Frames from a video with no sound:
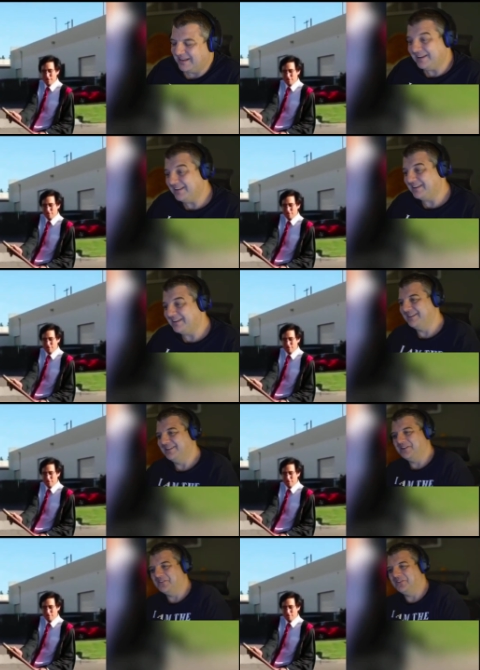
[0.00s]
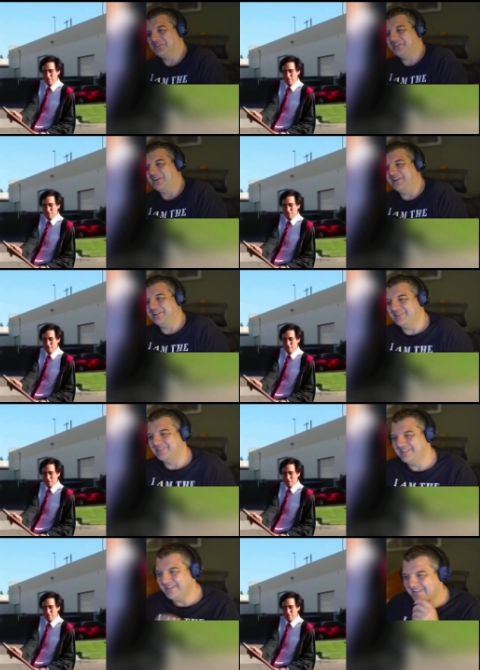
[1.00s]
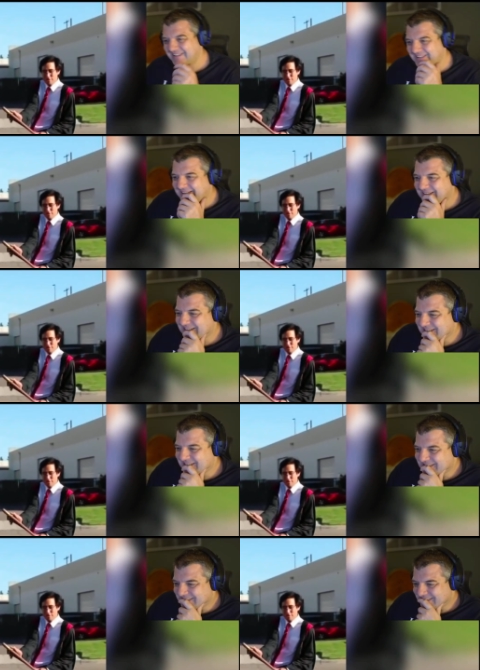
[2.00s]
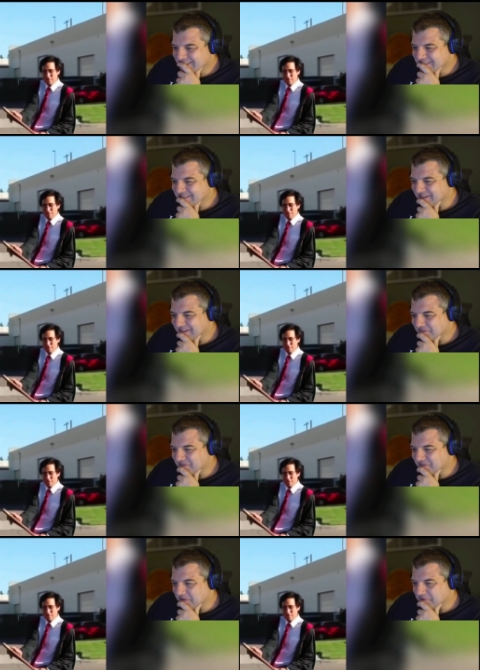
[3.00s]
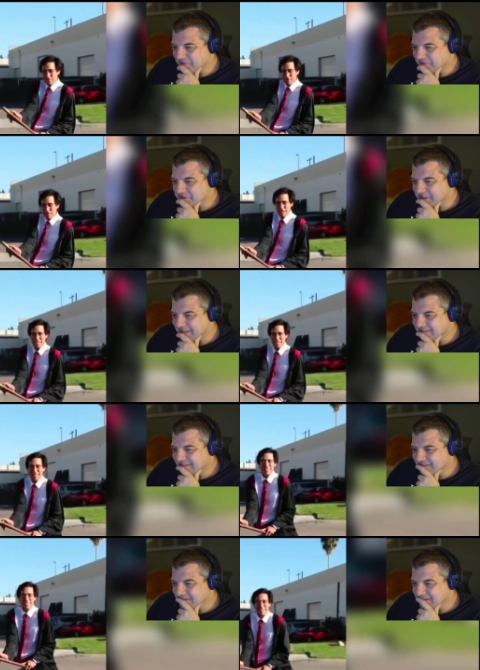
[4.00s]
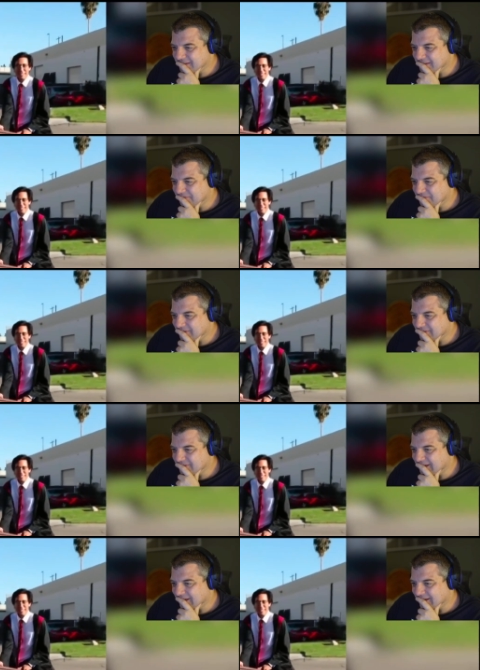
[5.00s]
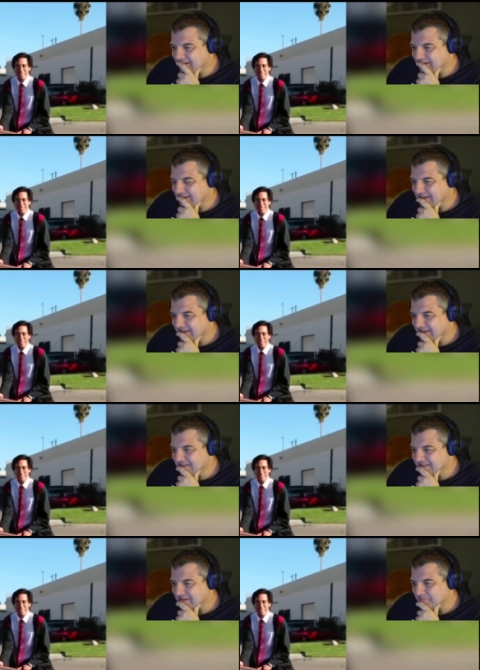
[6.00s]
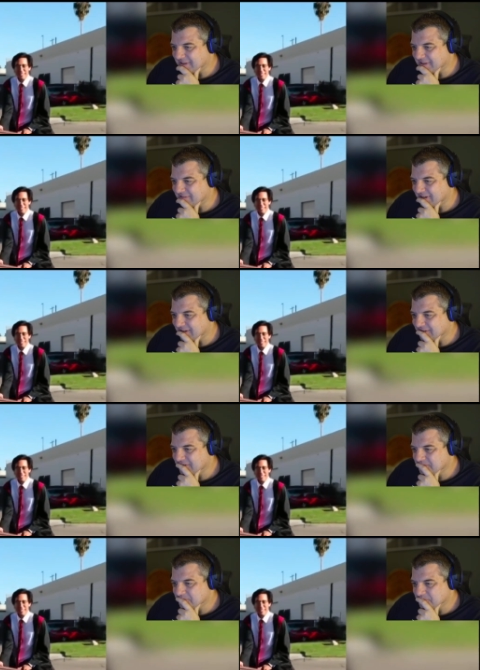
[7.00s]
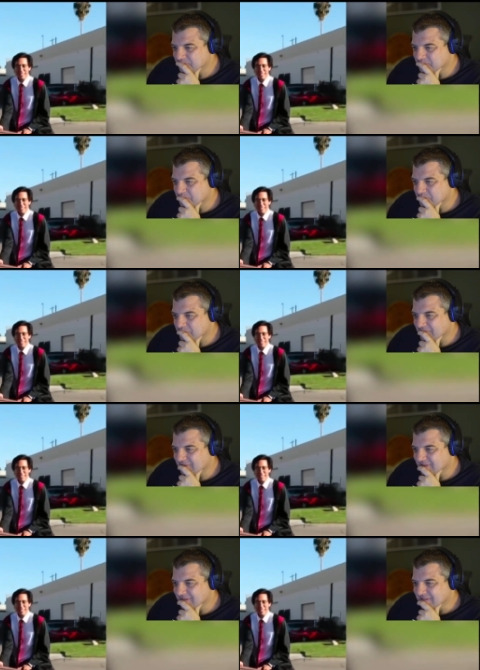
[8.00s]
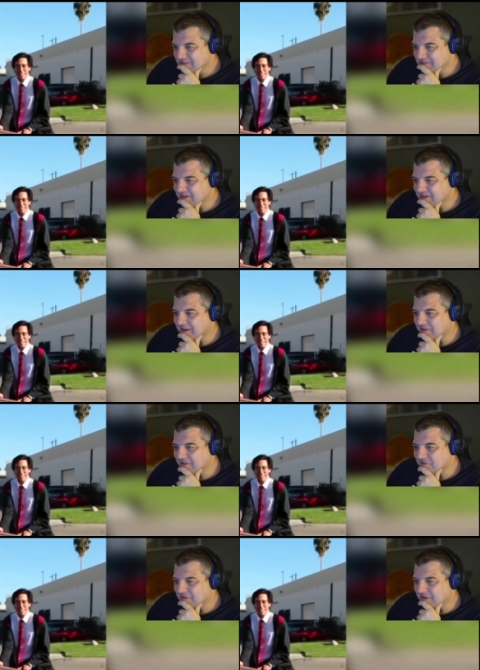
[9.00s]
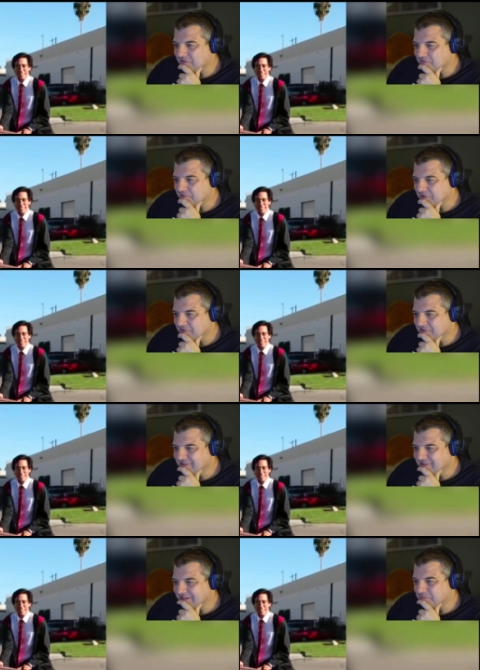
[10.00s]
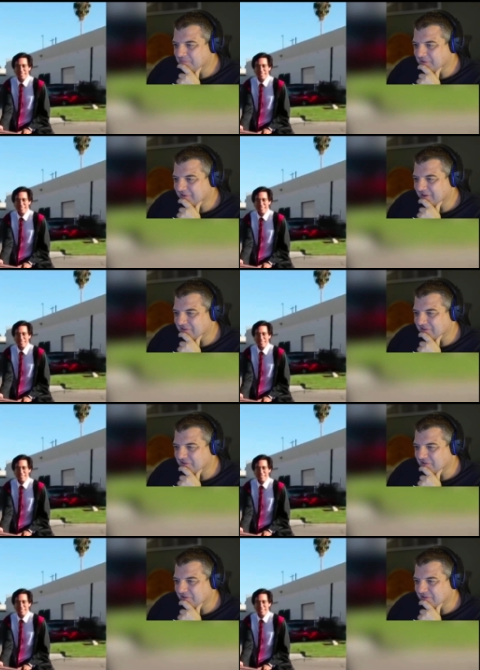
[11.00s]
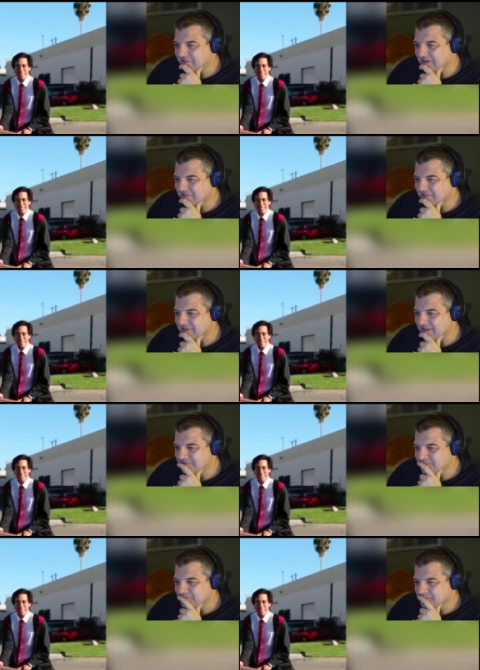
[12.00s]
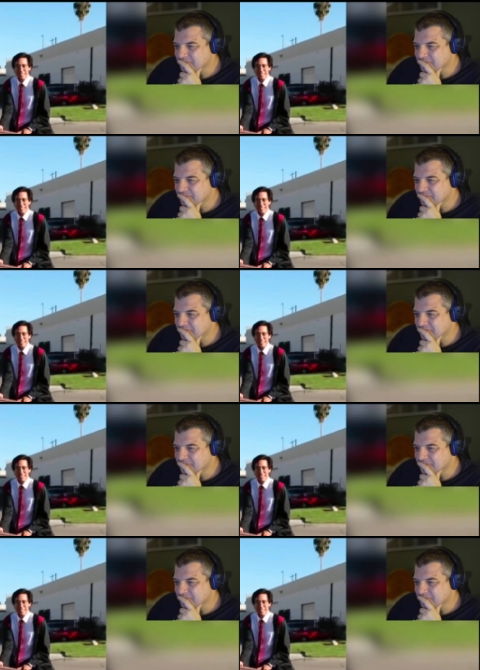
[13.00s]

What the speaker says: I don't know what's going on. Cause then it looks like a mirrored sheet. Yep, see that? Okay. So that makes sense. So that's real. He's pretending to show us how it's done.